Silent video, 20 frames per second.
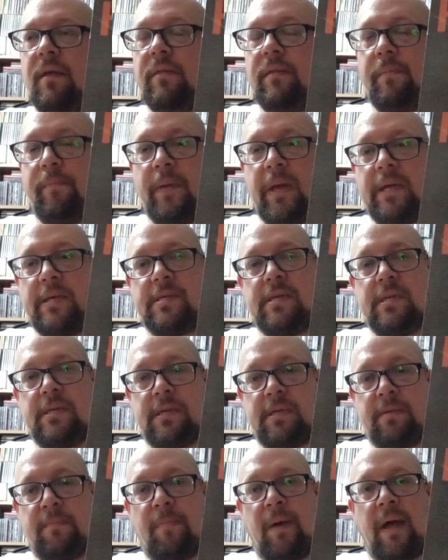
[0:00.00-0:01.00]
The Pixies
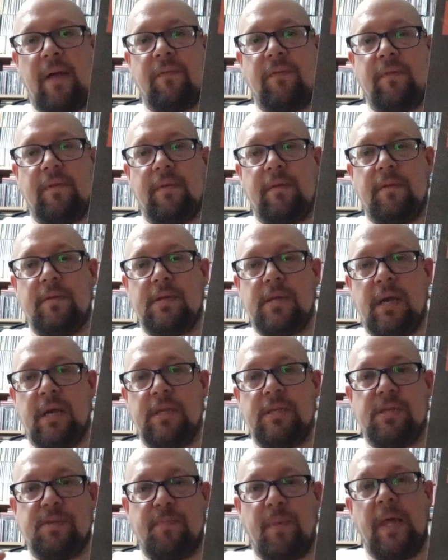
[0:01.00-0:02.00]
as a band
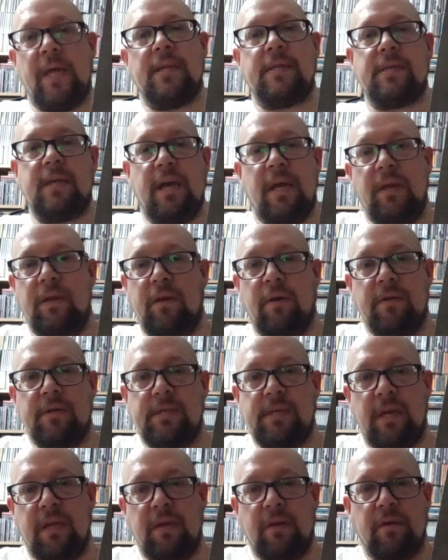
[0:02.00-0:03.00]
had split in
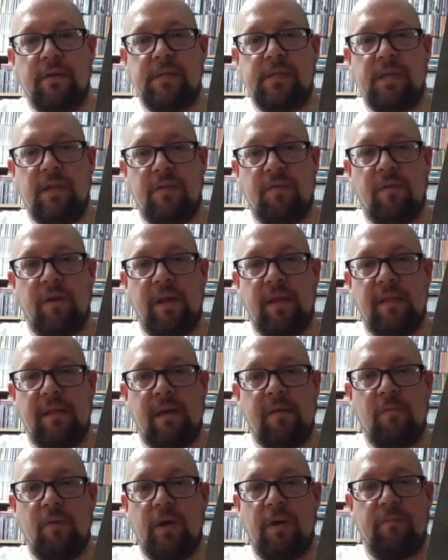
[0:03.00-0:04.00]
1993.
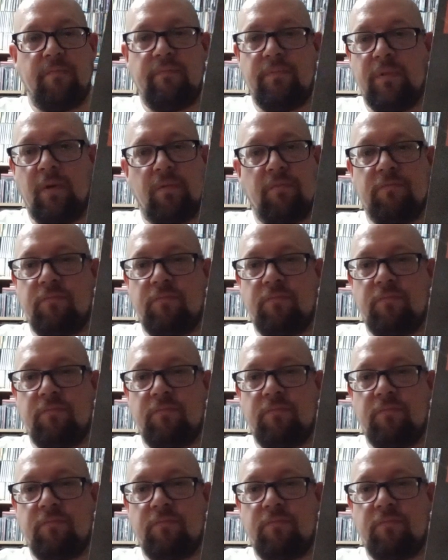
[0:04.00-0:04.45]
They were not